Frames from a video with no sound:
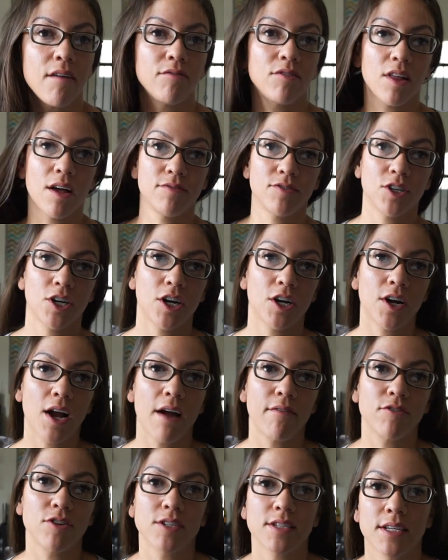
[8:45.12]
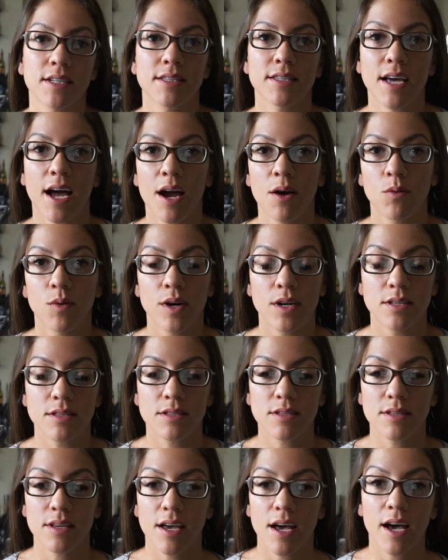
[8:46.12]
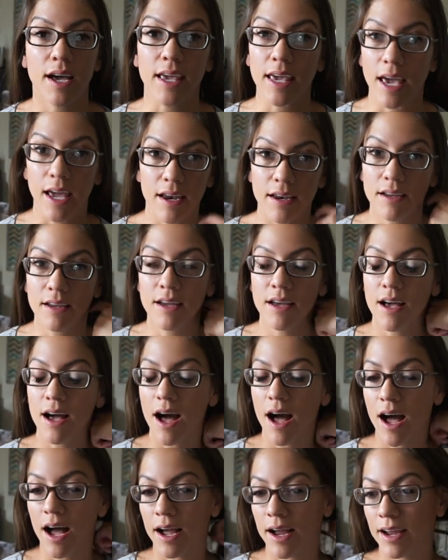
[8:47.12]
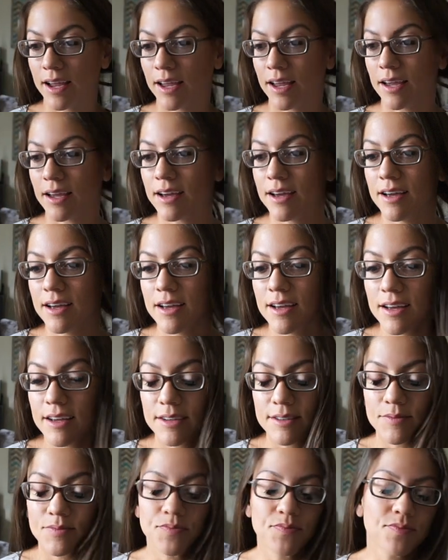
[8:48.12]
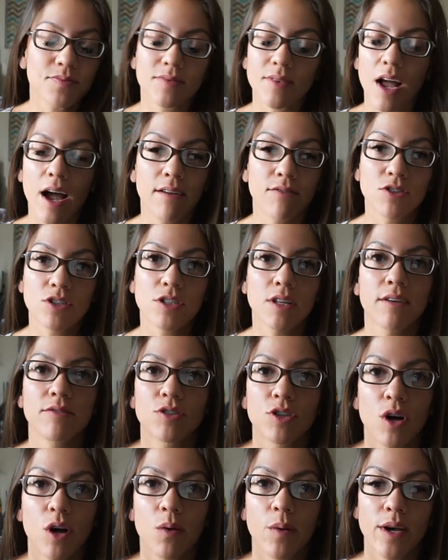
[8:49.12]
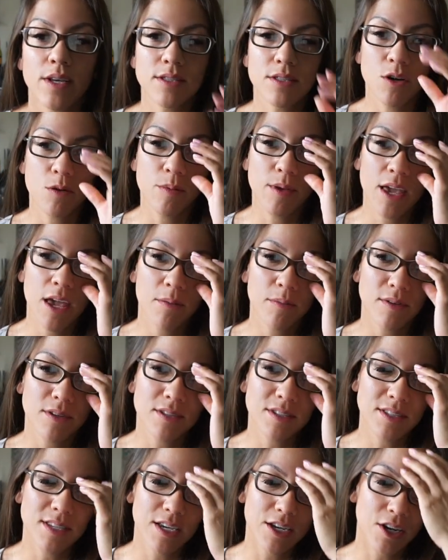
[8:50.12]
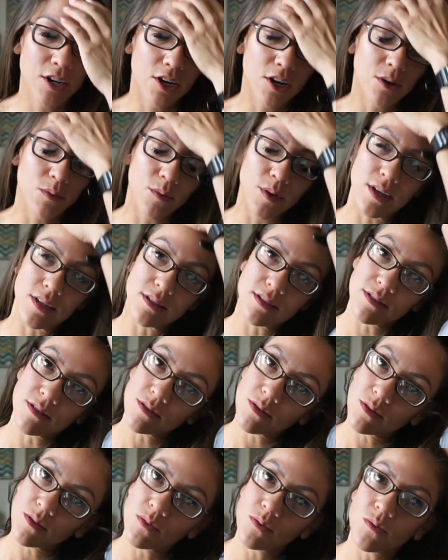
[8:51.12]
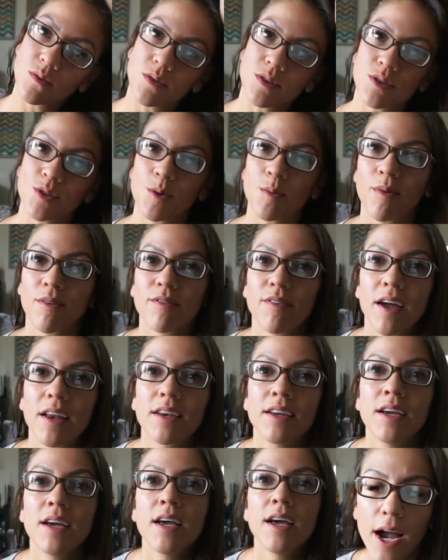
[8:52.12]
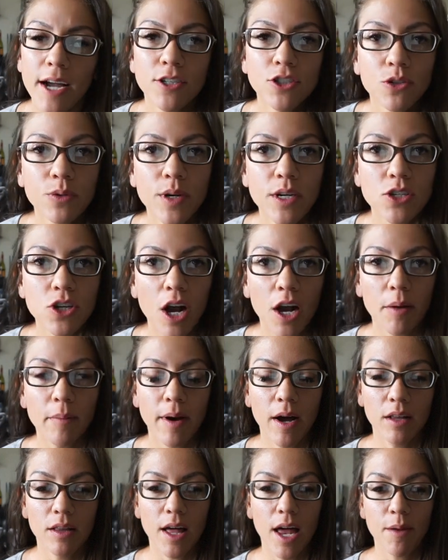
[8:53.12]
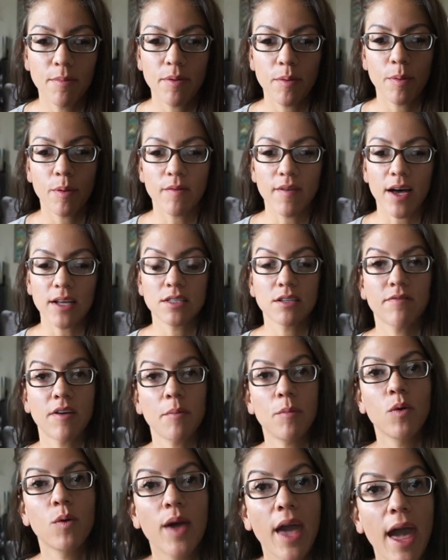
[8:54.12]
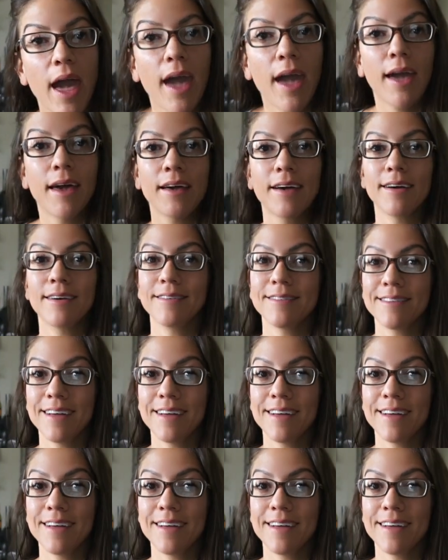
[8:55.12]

I've loved her ever since I was a kid. I, I've just loved her always. So being able to see her was, was super fun. I do want to talk about, a lot of people have asked if I'm okay.